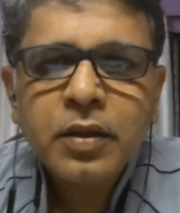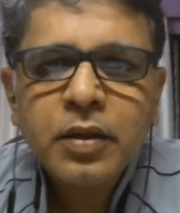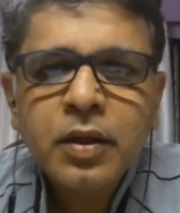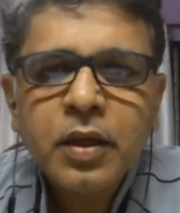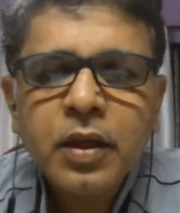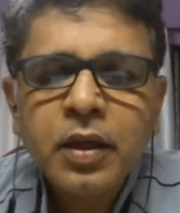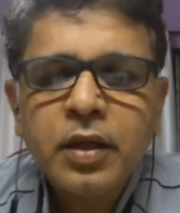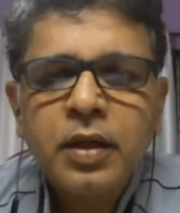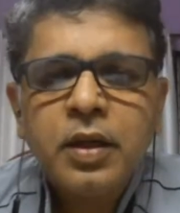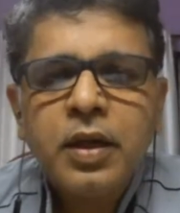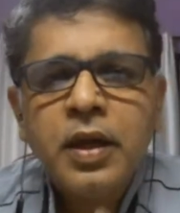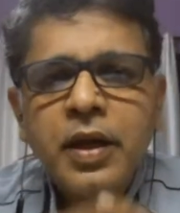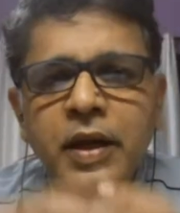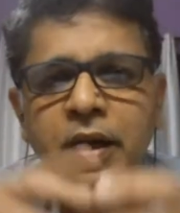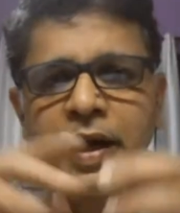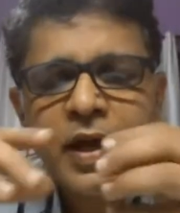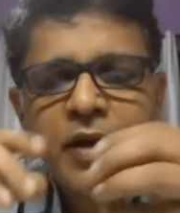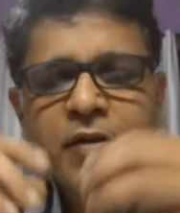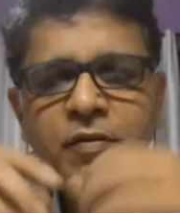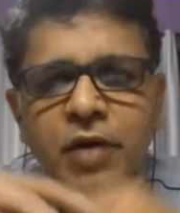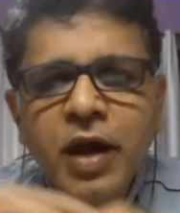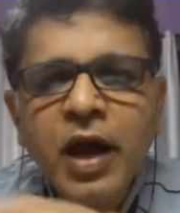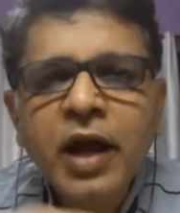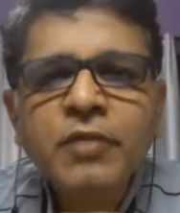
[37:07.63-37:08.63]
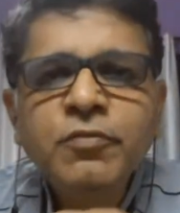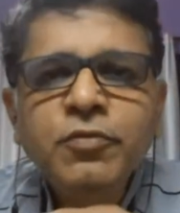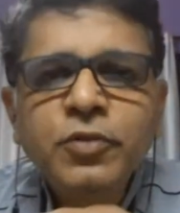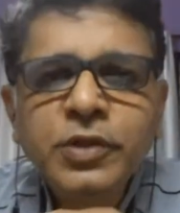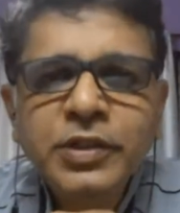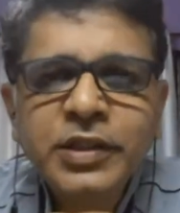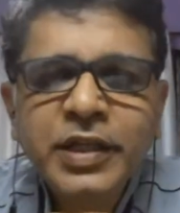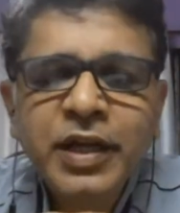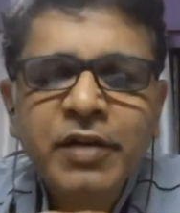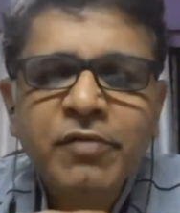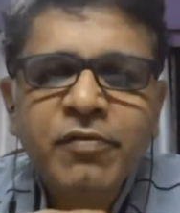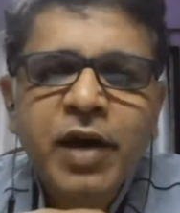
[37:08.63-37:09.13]
Okay, and I
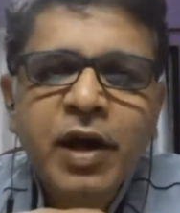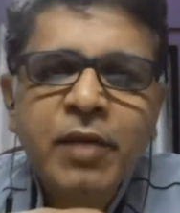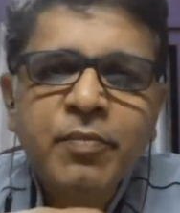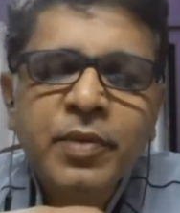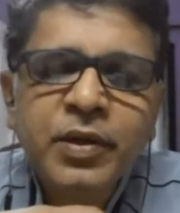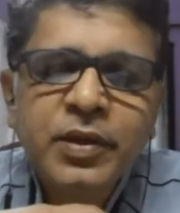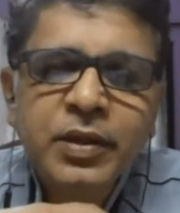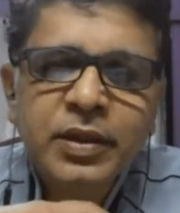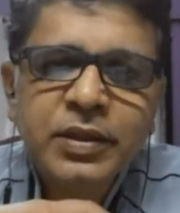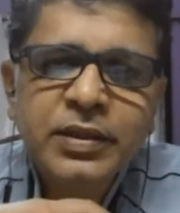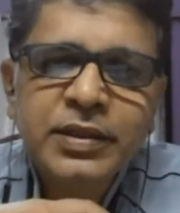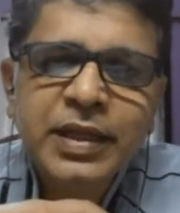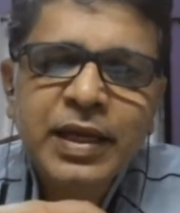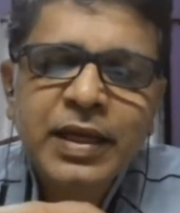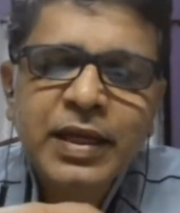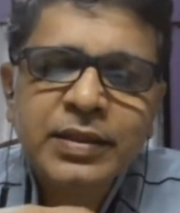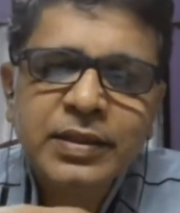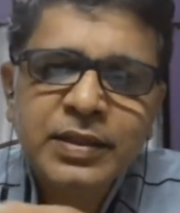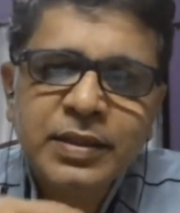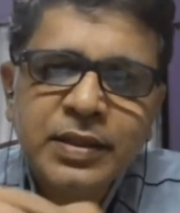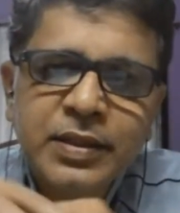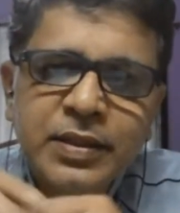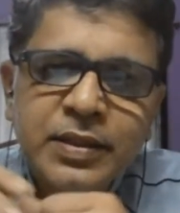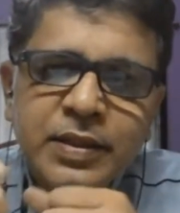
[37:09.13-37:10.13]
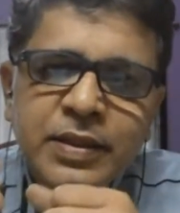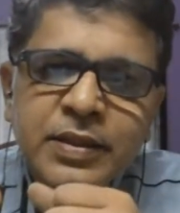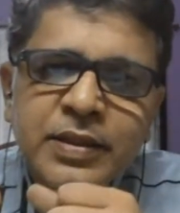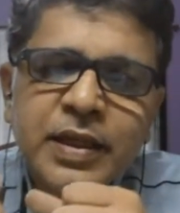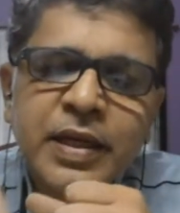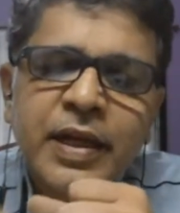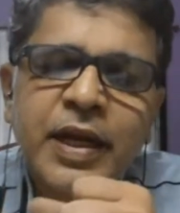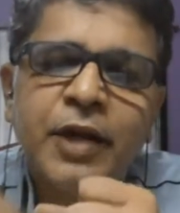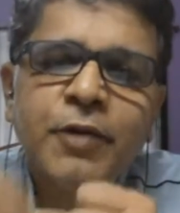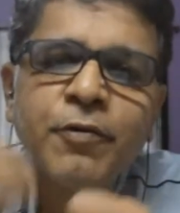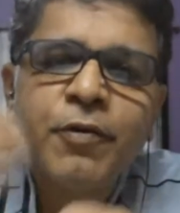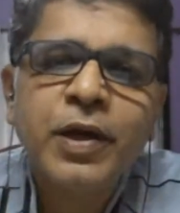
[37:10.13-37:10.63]
would say environmental sciences is
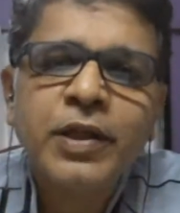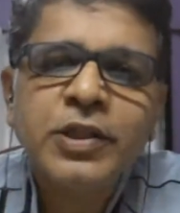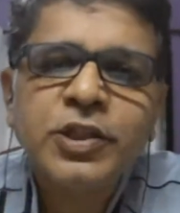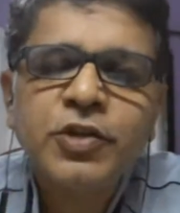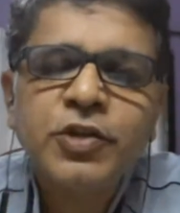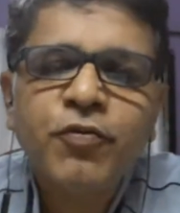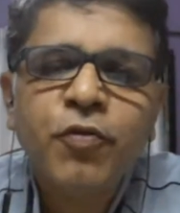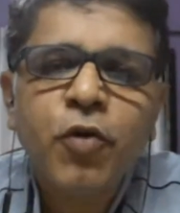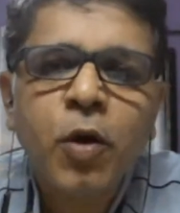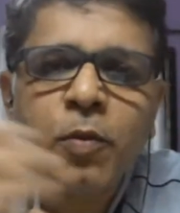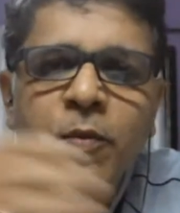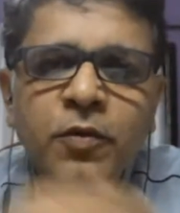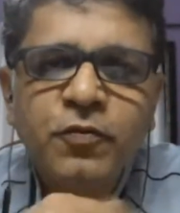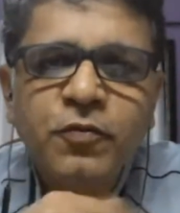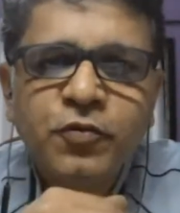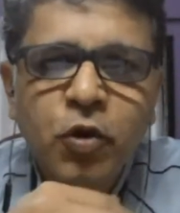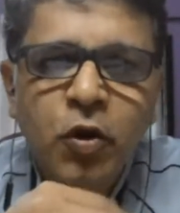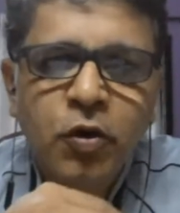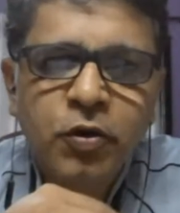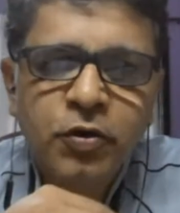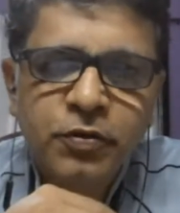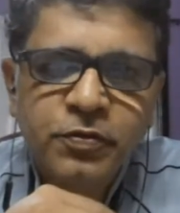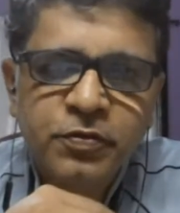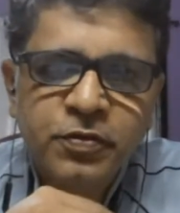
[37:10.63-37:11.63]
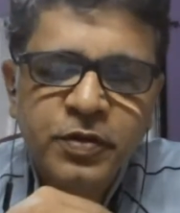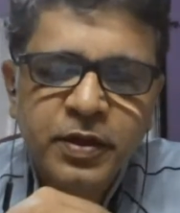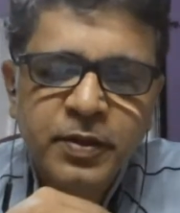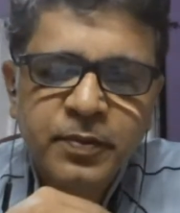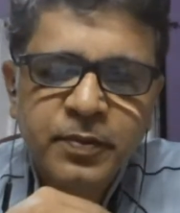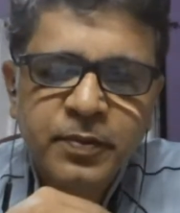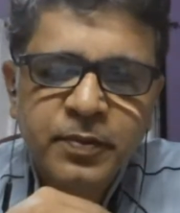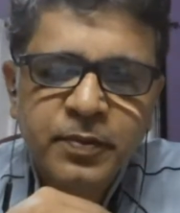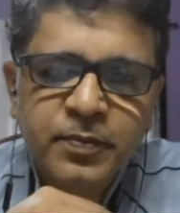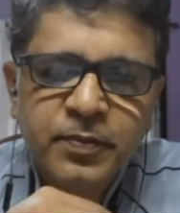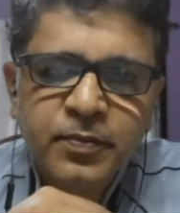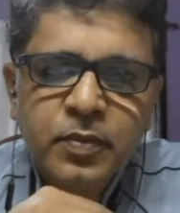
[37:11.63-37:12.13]
an advanced form of
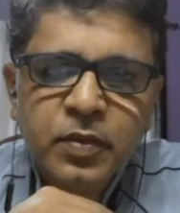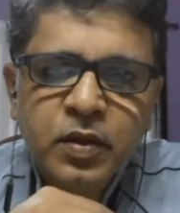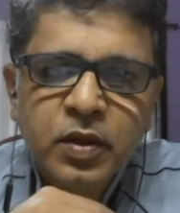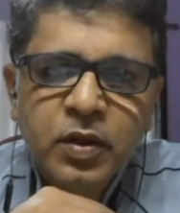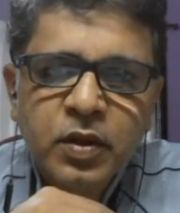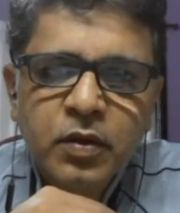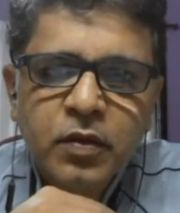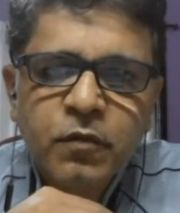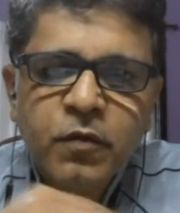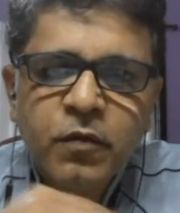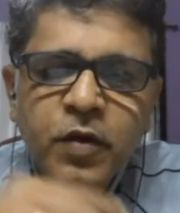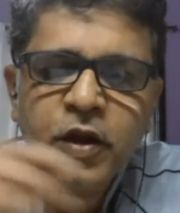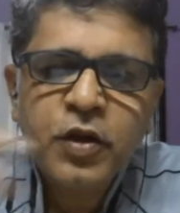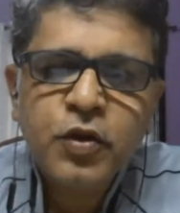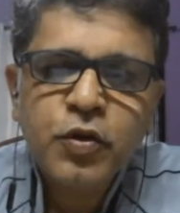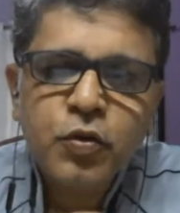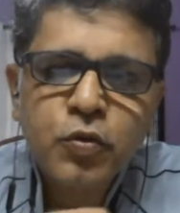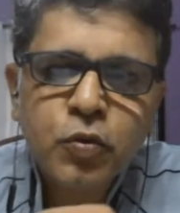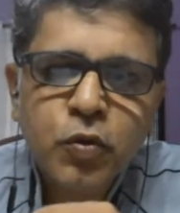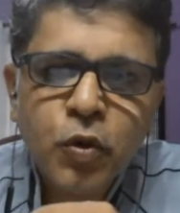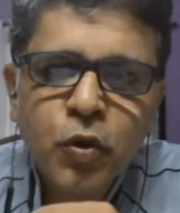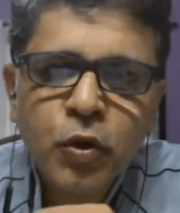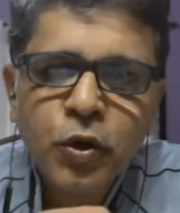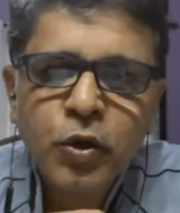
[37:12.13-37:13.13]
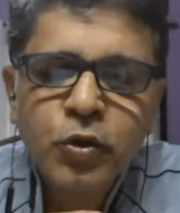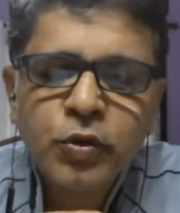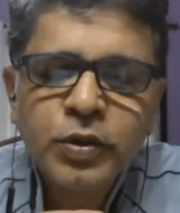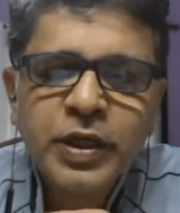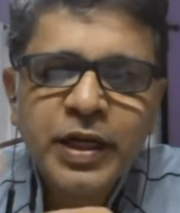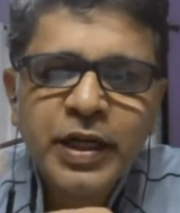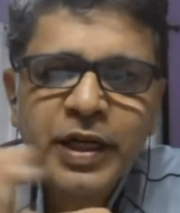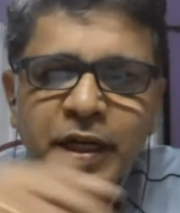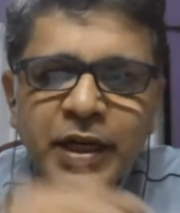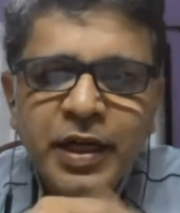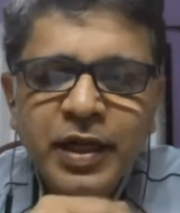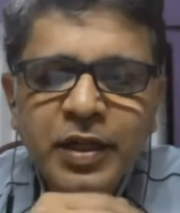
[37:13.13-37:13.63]
geography, wherein you go into
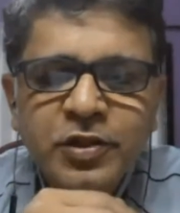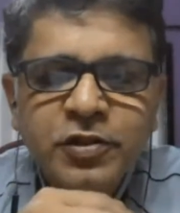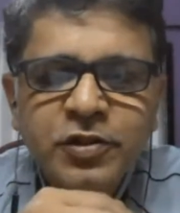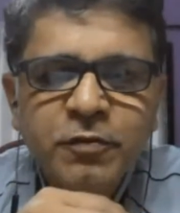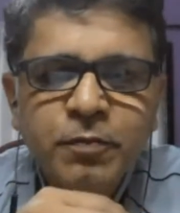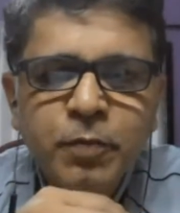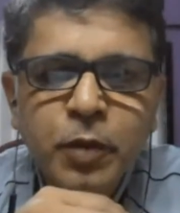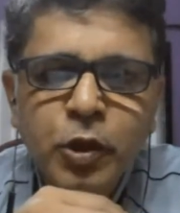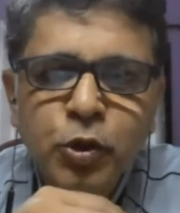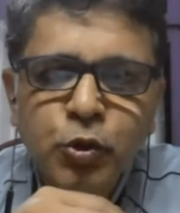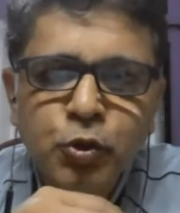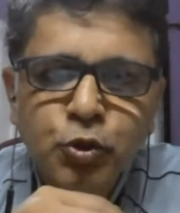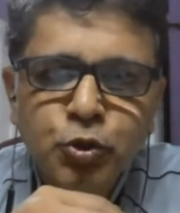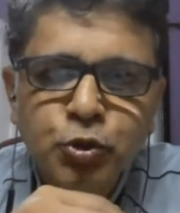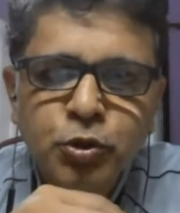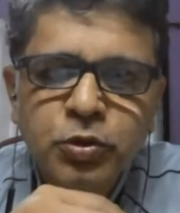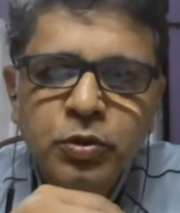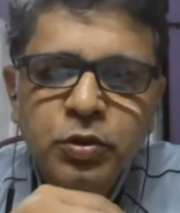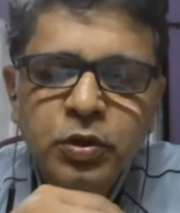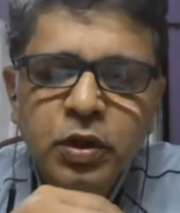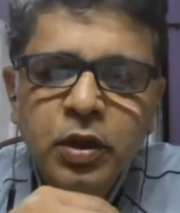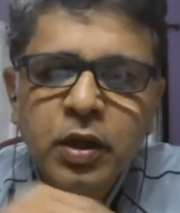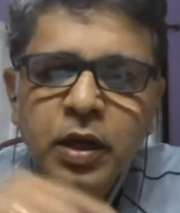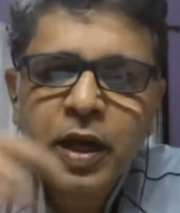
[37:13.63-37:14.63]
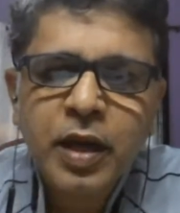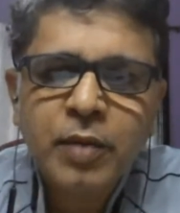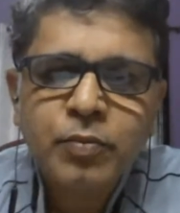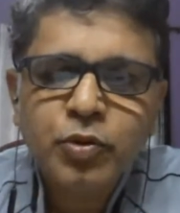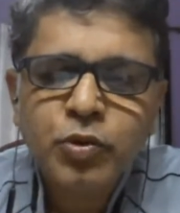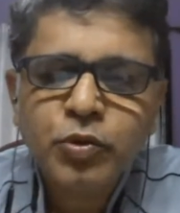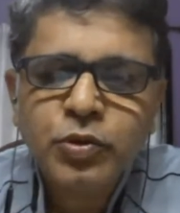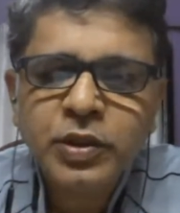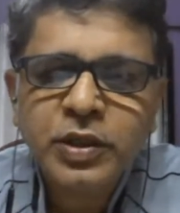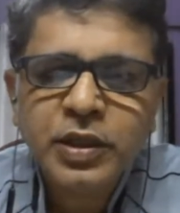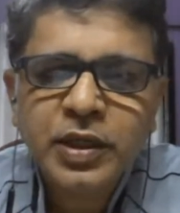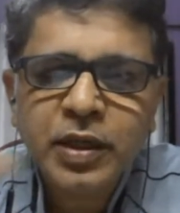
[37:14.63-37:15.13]
the details of pollution.
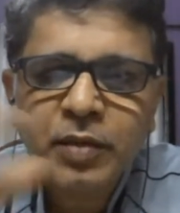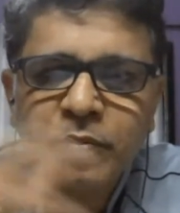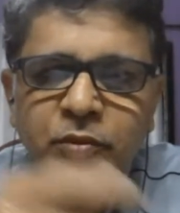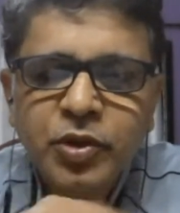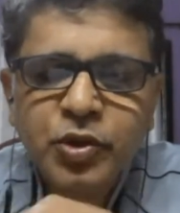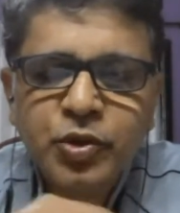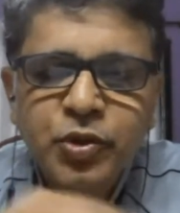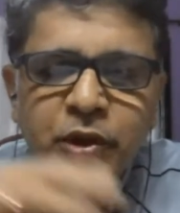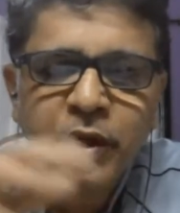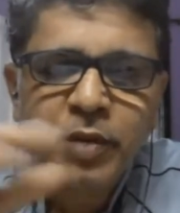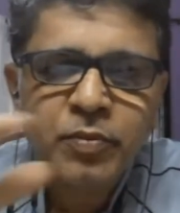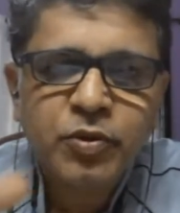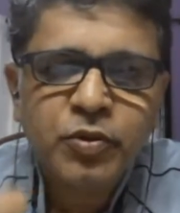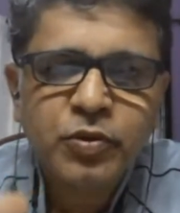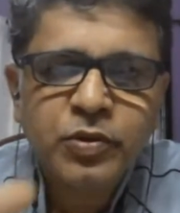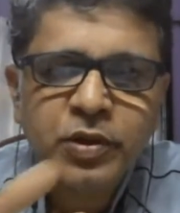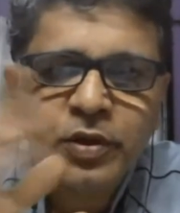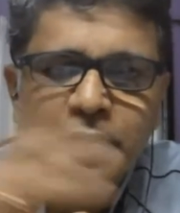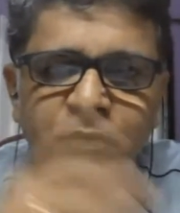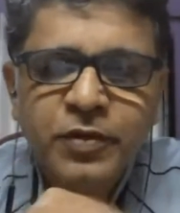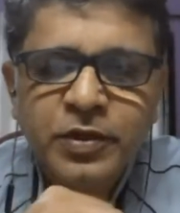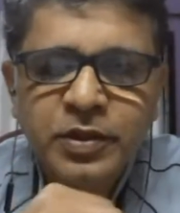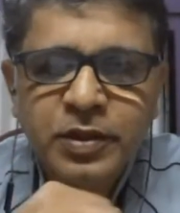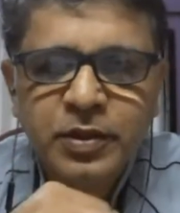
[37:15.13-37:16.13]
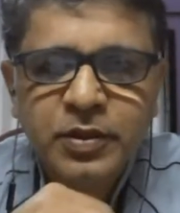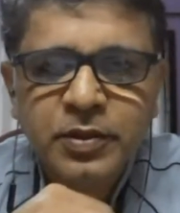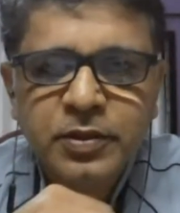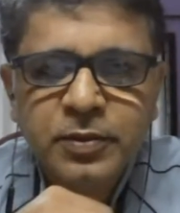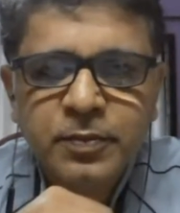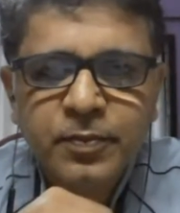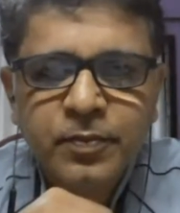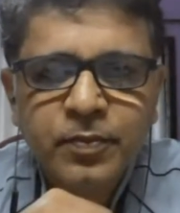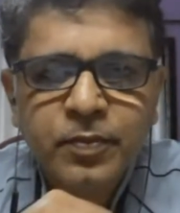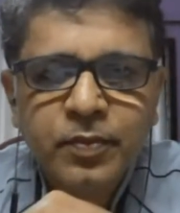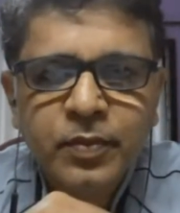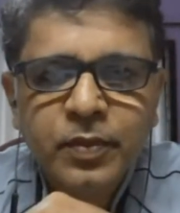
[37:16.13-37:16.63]
I'm using chemistry, I'm using
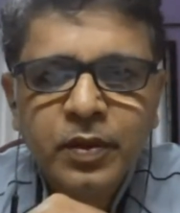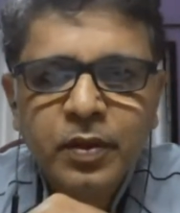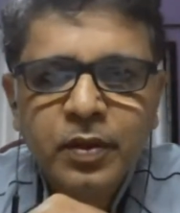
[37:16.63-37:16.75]
physics.